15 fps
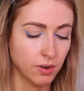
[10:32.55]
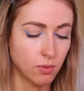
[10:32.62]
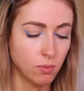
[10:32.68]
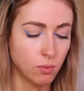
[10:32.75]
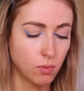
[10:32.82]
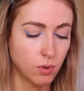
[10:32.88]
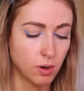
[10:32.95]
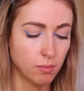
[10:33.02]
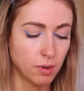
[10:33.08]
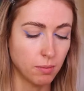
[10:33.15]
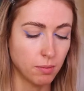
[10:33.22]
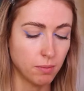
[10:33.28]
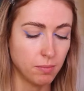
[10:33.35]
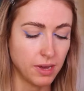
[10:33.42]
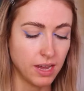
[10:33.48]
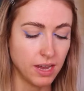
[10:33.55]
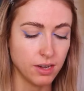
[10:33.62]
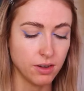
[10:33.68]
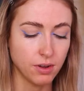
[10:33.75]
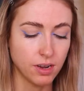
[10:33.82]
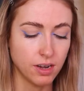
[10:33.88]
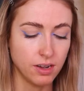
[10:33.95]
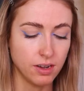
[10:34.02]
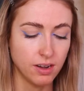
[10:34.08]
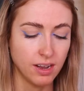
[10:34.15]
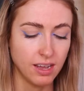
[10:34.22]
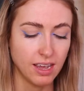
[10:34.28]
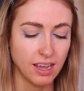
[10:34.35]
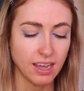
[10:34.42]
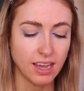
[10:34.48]
gonna warm up a bit. You can
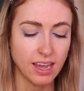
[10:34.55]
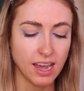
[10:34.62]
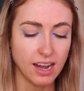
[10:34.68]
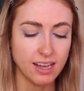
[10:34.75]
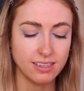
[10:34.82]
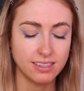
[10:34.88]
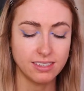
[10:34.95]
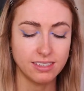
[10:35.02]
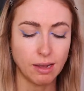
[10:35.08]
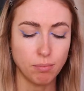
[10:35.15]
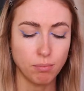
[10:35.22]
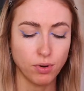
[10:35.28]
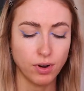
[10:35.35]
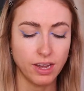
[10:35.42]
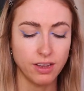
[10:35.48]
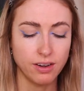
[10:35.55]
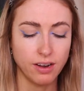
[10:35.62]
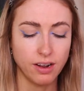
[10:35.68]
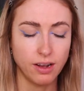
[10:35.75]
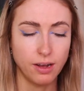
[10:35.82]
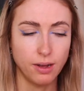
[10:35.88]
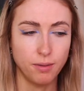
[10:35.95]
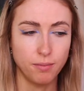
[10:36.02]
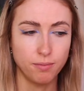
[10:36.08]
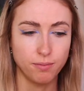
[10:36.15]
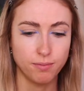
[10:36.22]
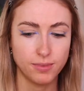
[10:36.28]
get a separate um,